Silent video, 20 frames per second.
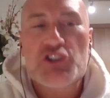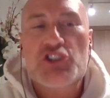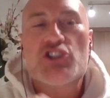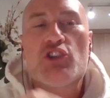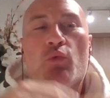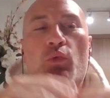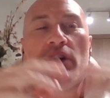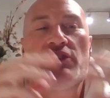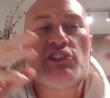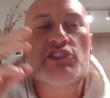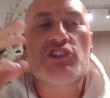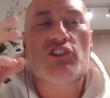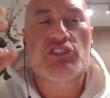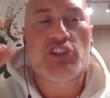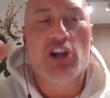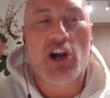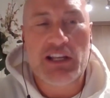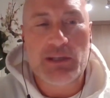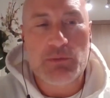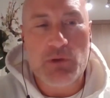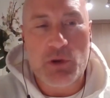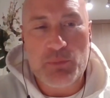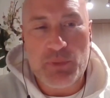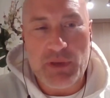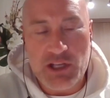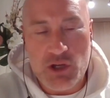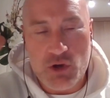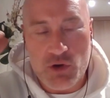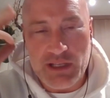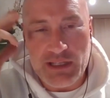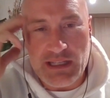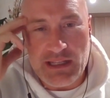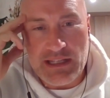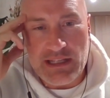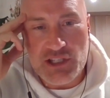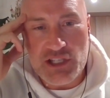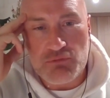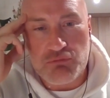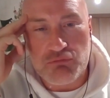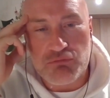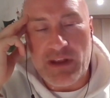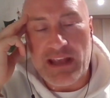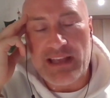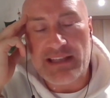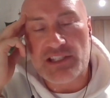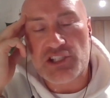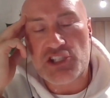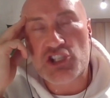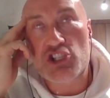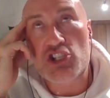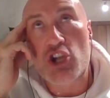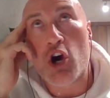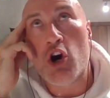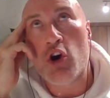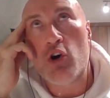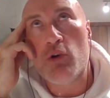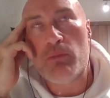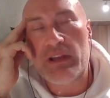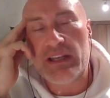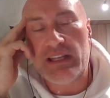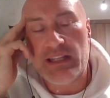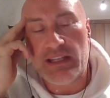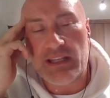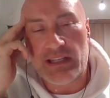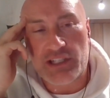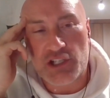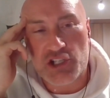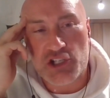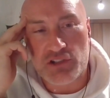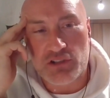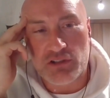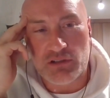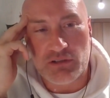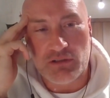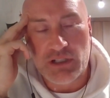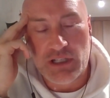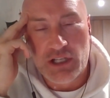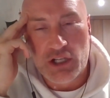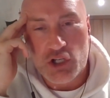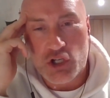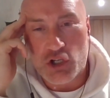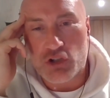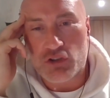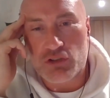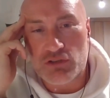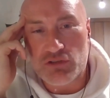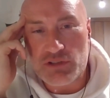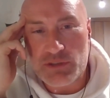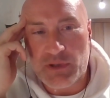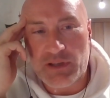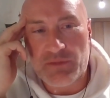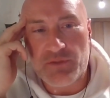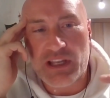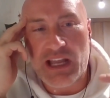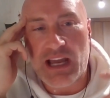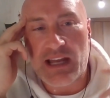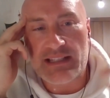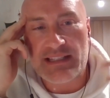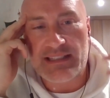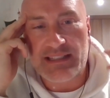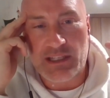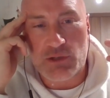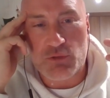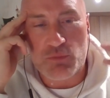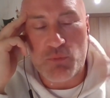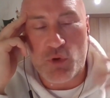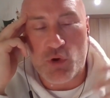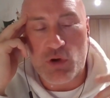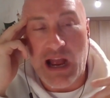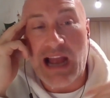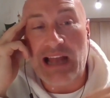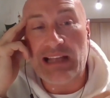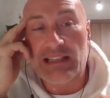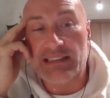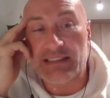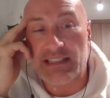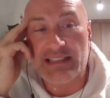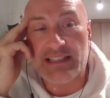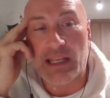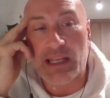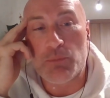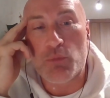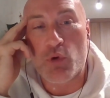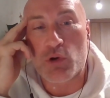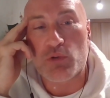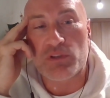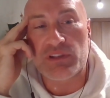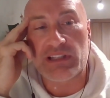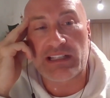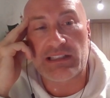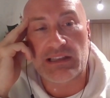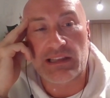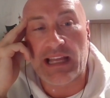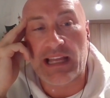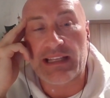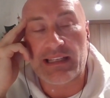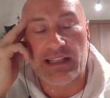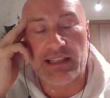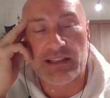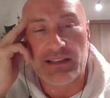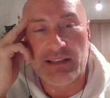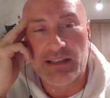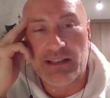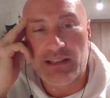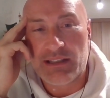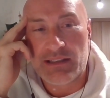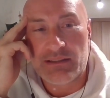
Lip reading: once you start talking about Bitcoin, it just raises so many additional hurdles. But if you kind of stick with more, I like to stay more with like Lightning.